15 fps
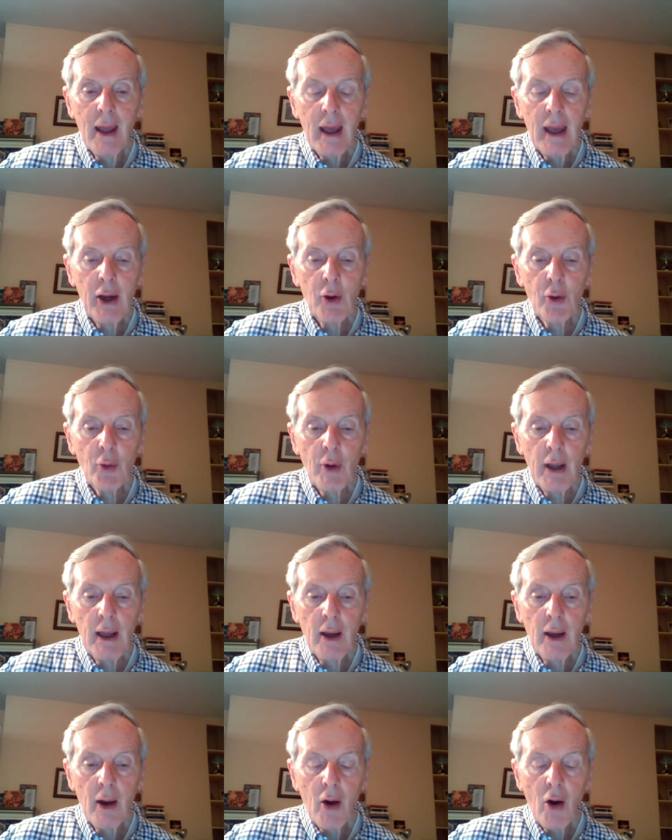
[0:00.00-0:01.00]

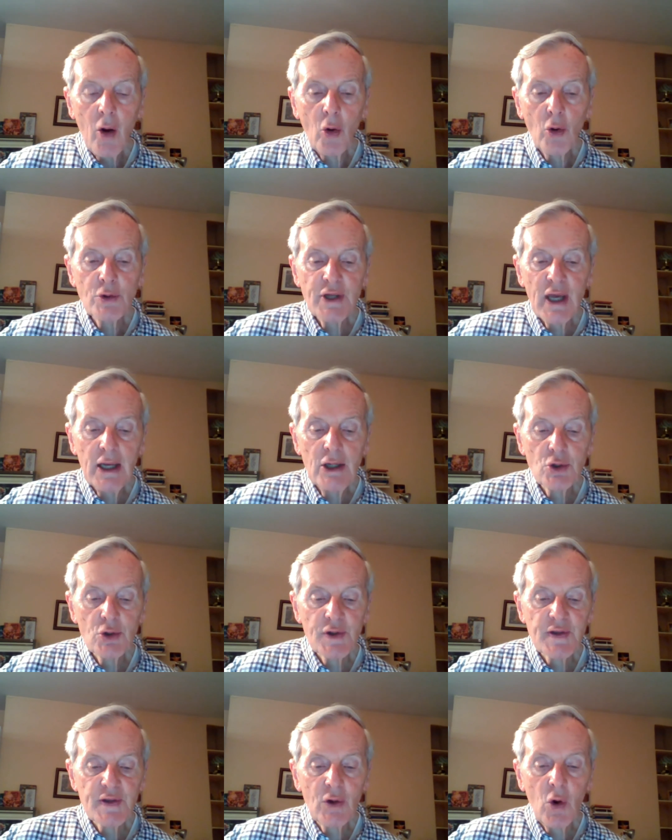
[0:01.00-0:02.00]
hairy,
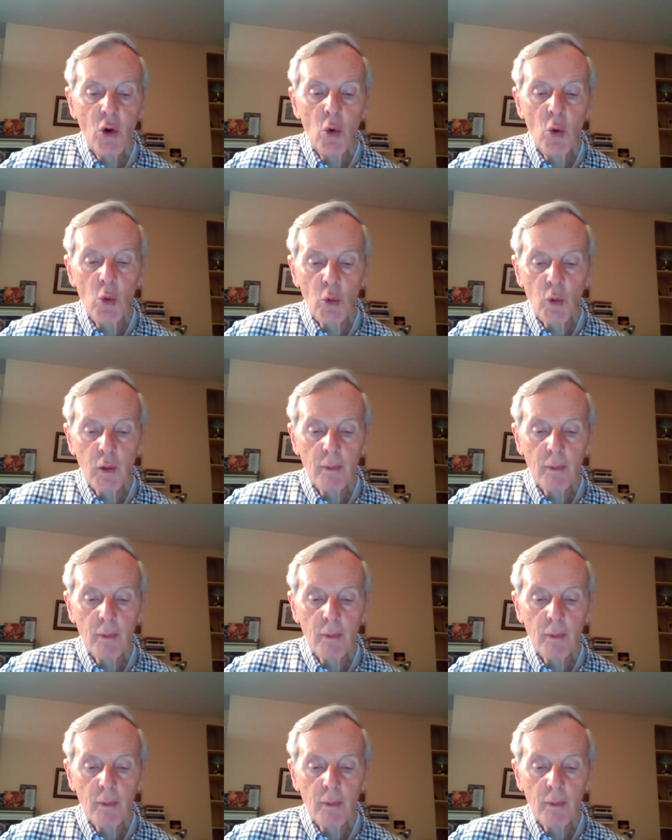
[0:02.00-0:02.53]
audacious goal.